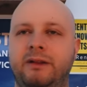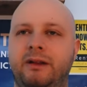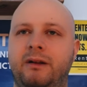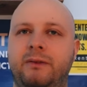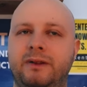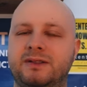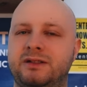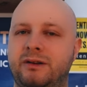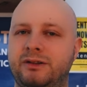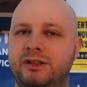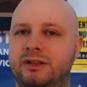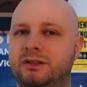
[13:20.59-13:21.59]
You know, this
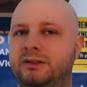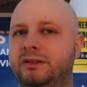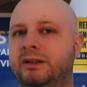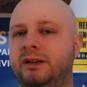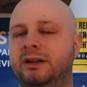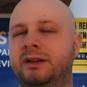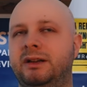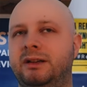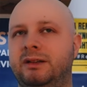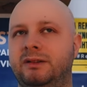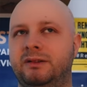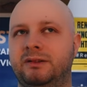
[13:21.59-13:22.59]
notion
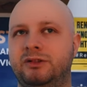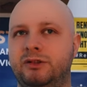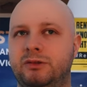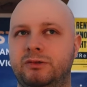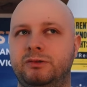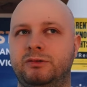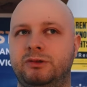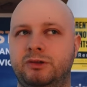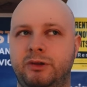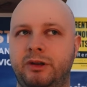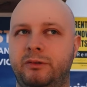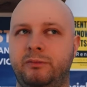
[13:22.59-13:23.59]

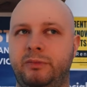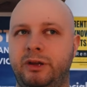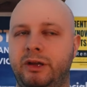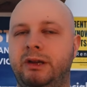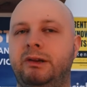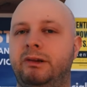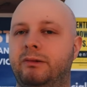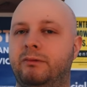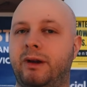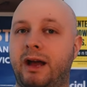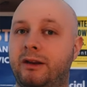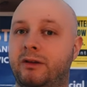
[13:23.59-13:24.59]
shouldn't be
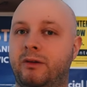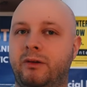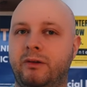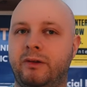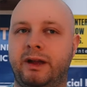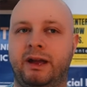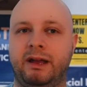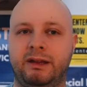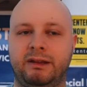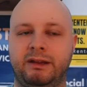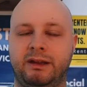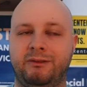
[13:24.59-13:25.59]
radical,
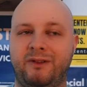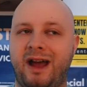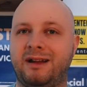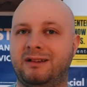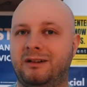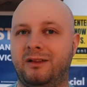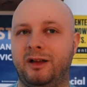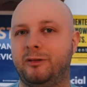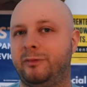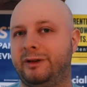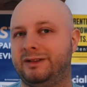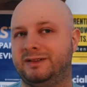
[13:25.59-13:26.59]
and in fact, in a lot
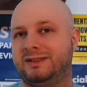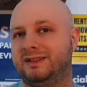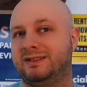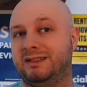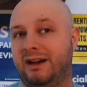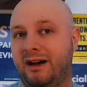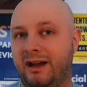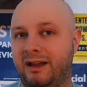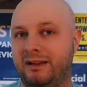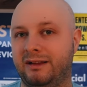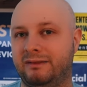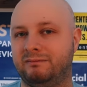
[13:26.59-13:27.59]
of places, it's
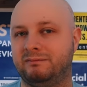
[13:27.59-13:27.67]
not.